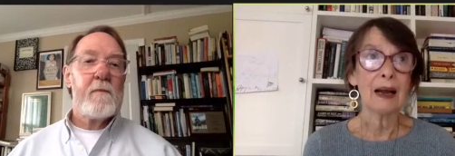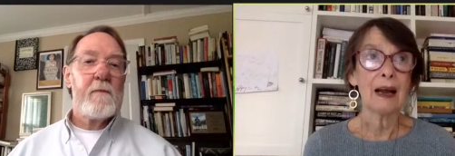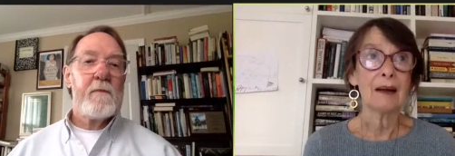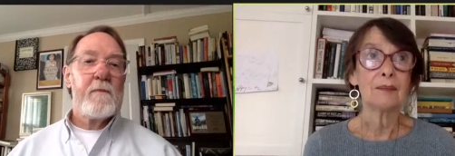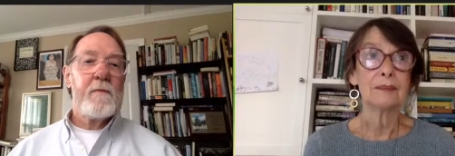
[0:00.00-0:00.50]

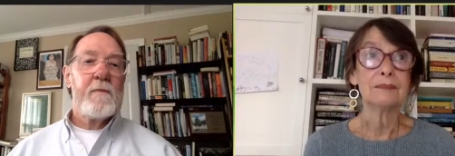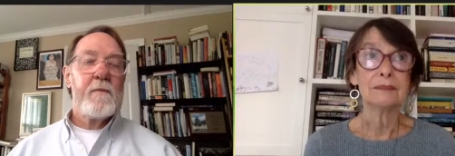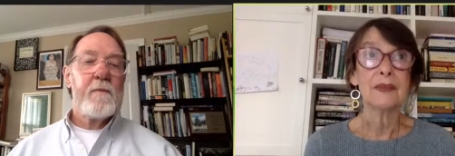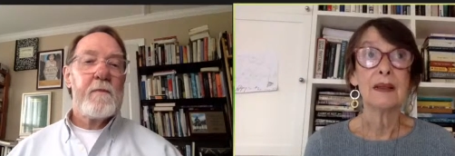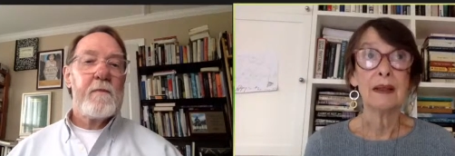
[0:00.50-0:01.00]
Speaker 1: um,
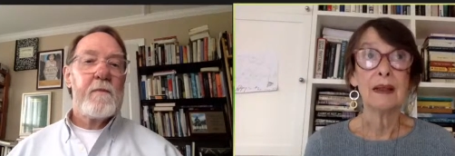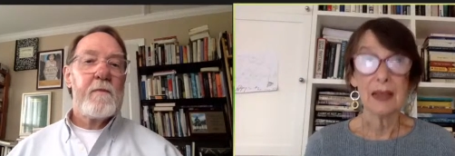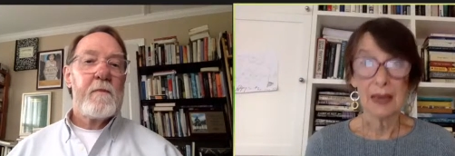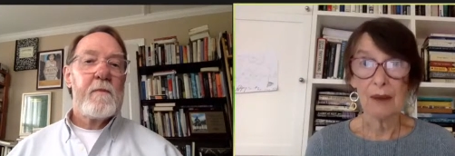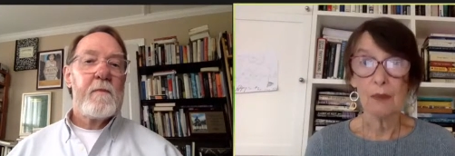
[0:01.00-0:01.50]

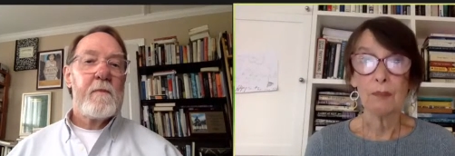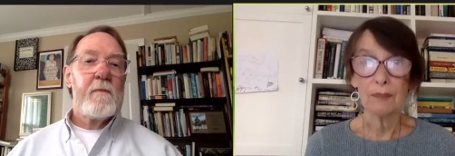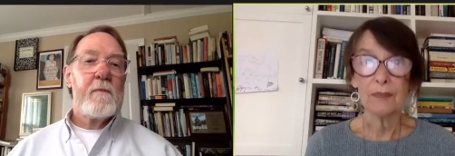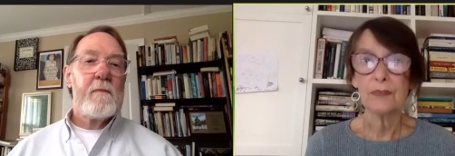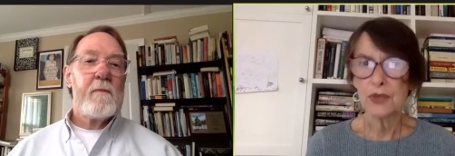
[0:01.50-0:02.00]
that I
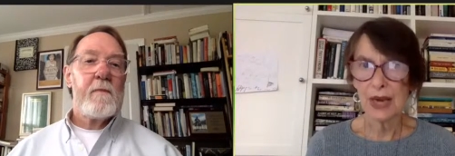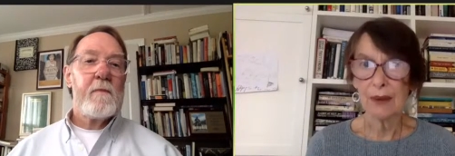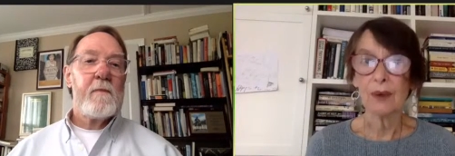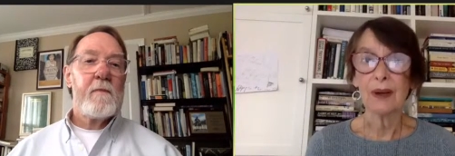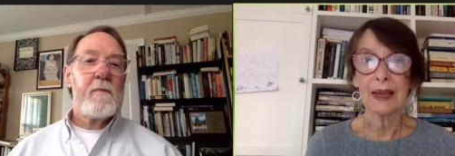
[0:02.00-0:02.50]

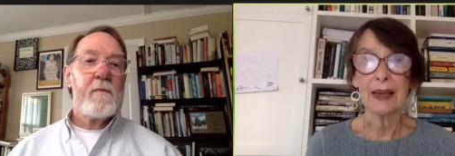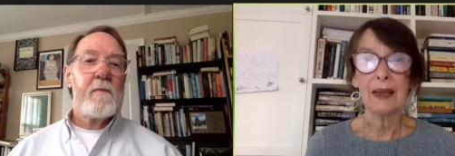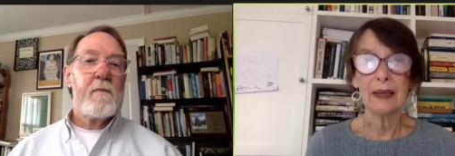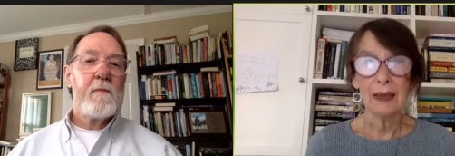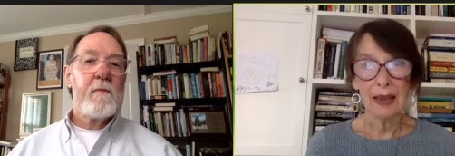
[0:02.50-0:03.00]
generally
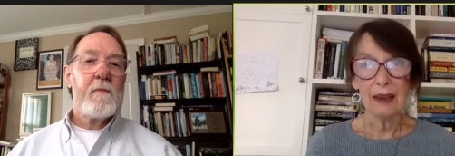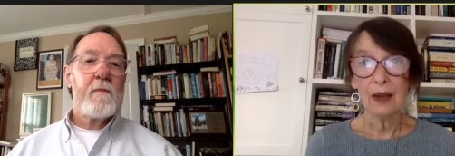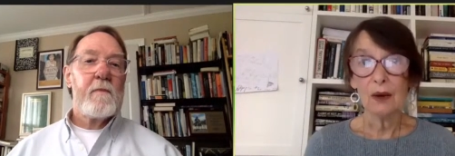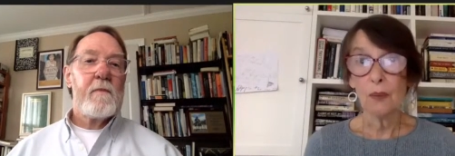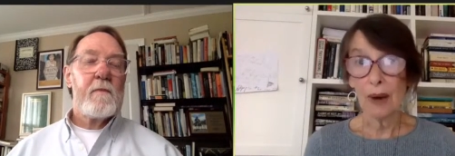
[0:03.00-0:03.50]

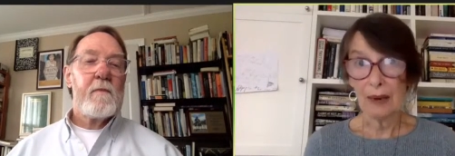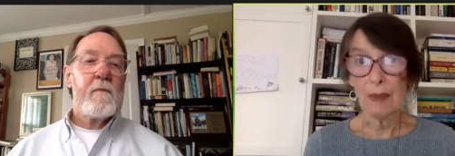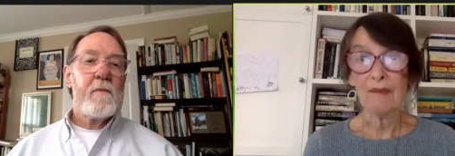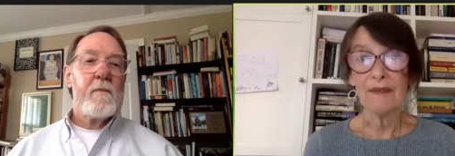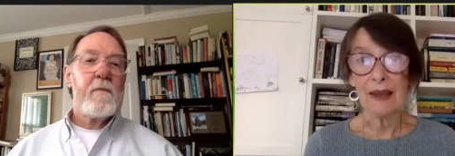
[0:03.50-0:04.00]
write
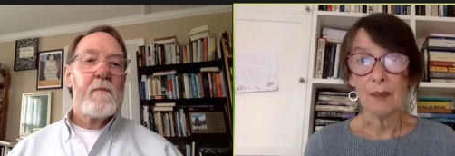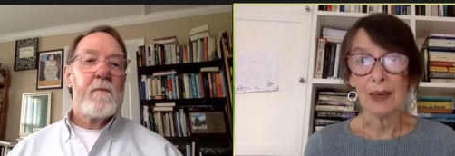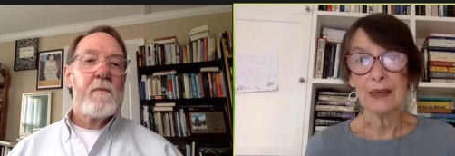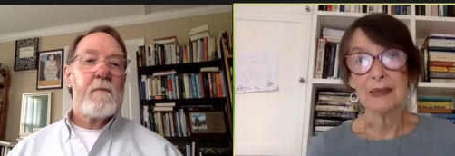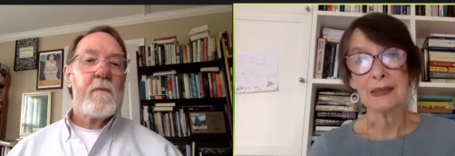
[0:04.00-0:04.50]
about
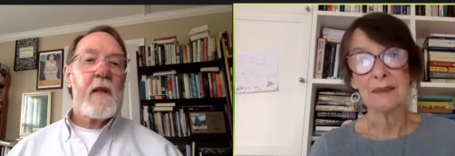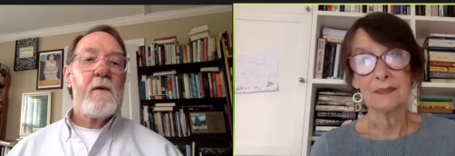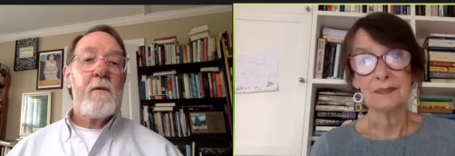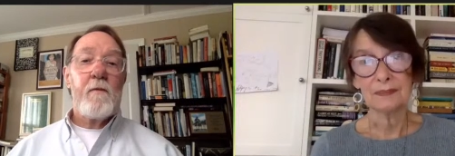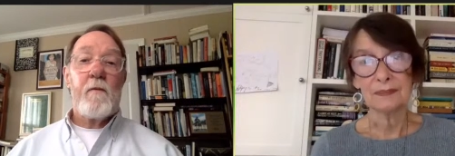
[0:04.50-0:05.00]
families.
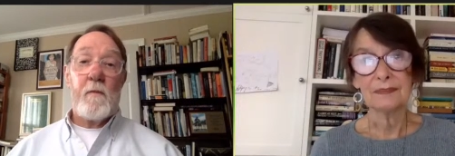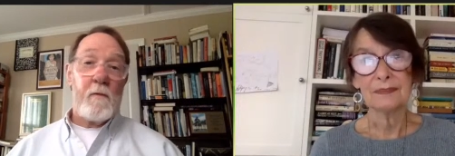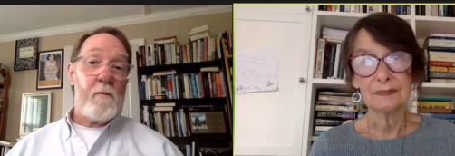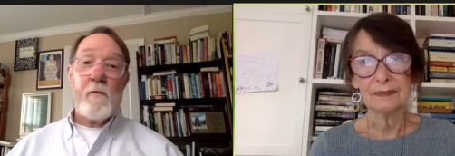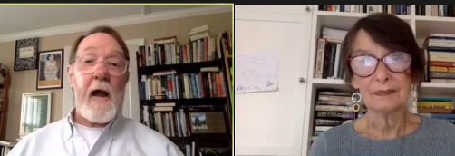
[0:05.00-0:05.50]

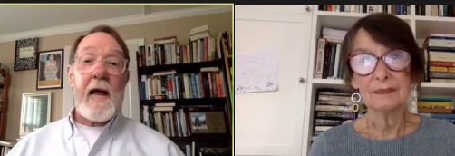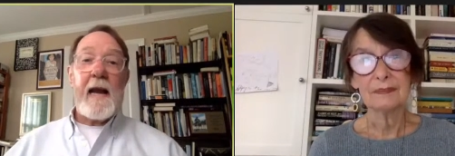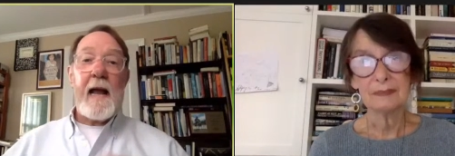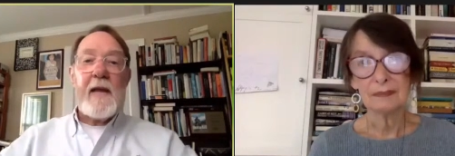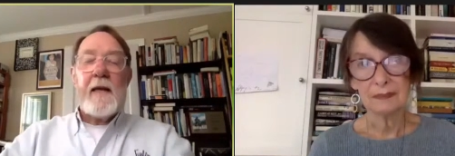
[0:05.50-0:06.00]
Speaker 2: Right.
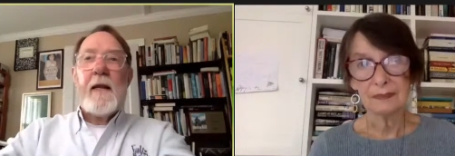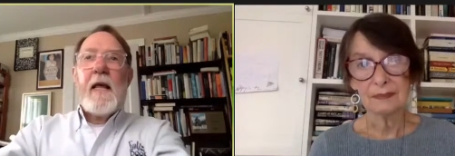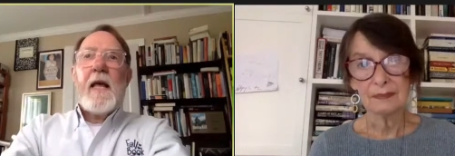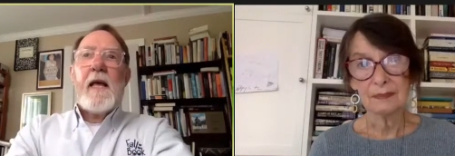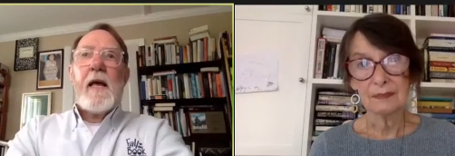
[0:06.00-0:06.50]
I mean,
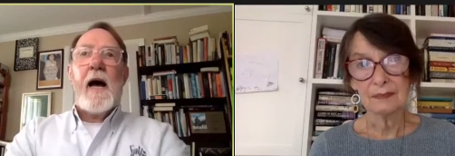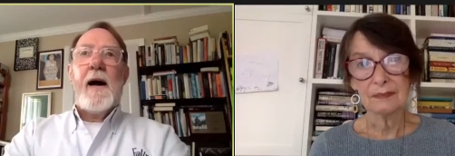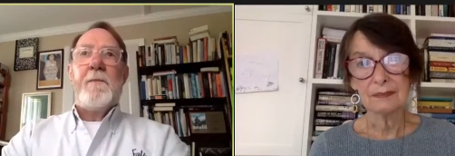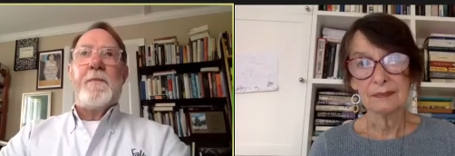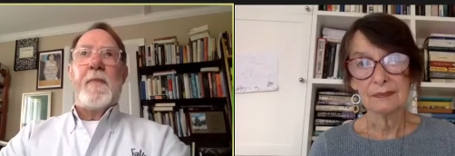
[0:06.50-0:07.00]

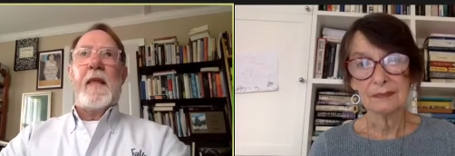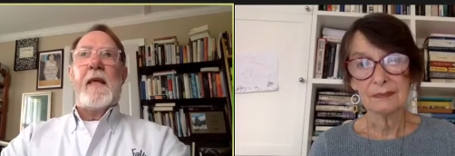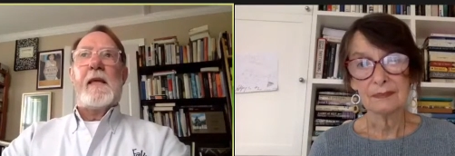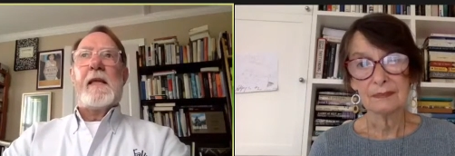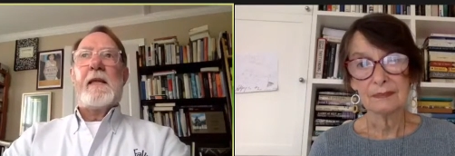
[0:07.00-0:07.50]
um,
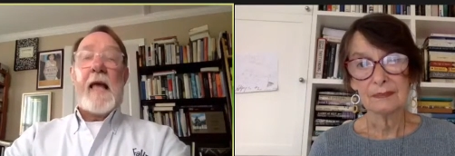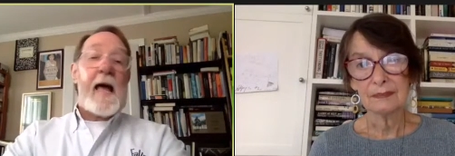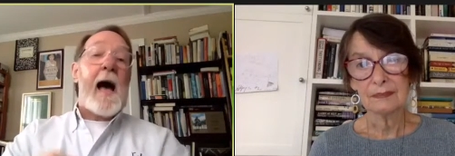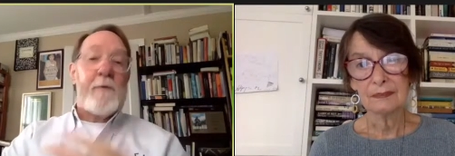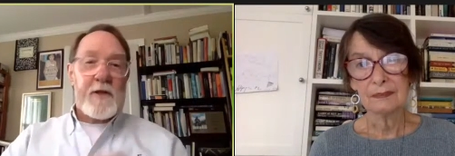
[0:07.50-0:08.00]

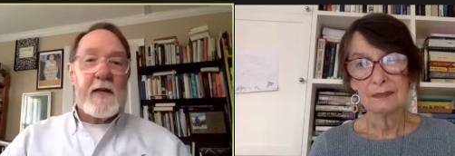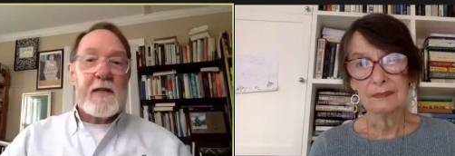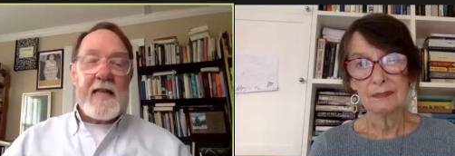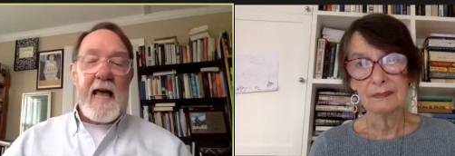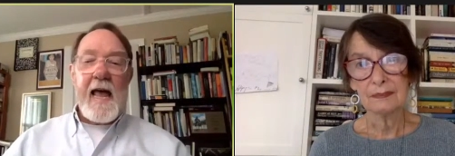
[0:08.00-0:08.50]
I was going to
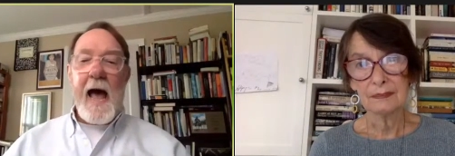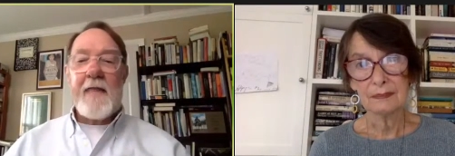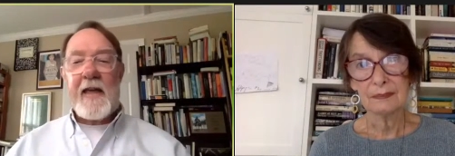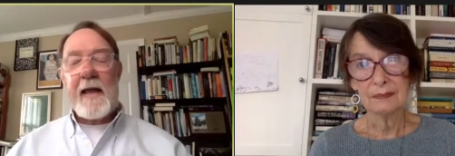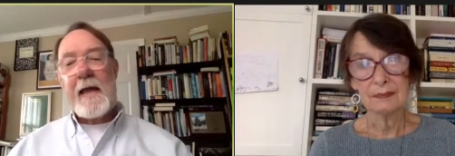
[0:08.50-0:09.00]
say, I
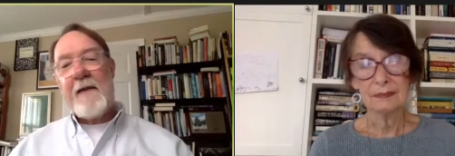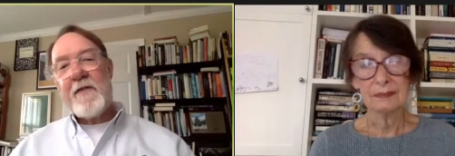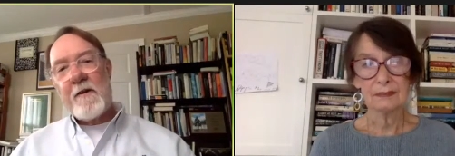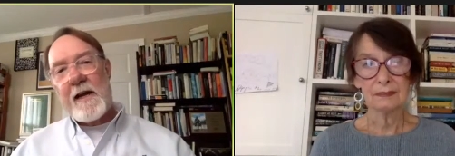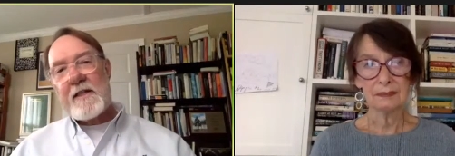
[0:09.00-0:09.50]
think if
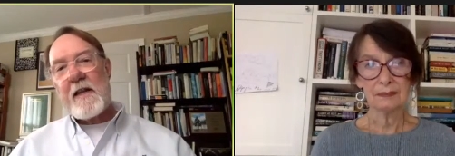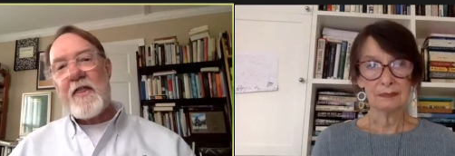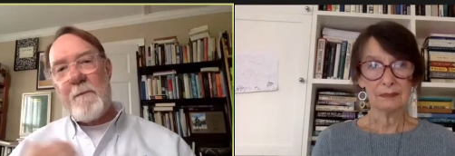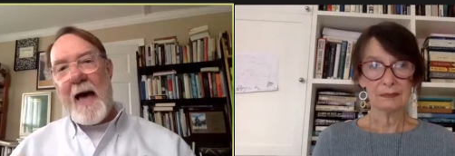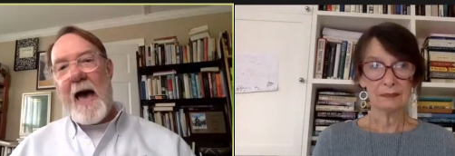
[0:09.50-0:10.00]
there is a
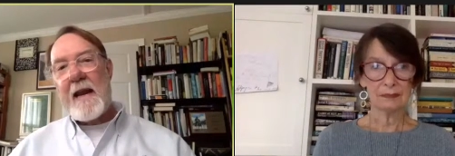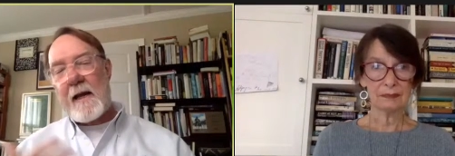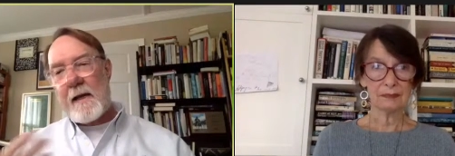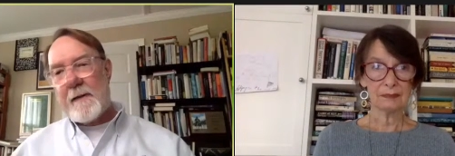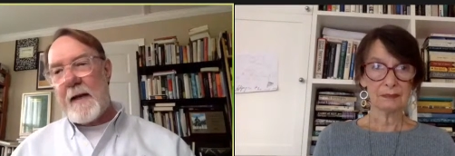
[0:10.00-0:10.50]

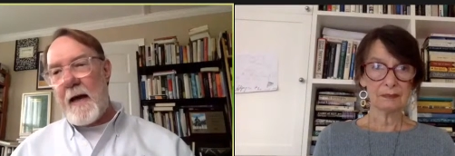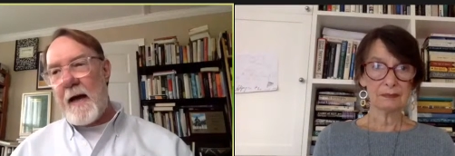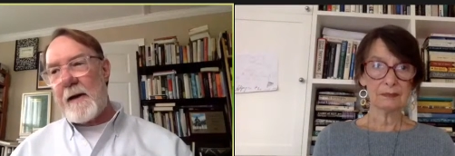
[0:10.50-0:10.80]
thematic uh,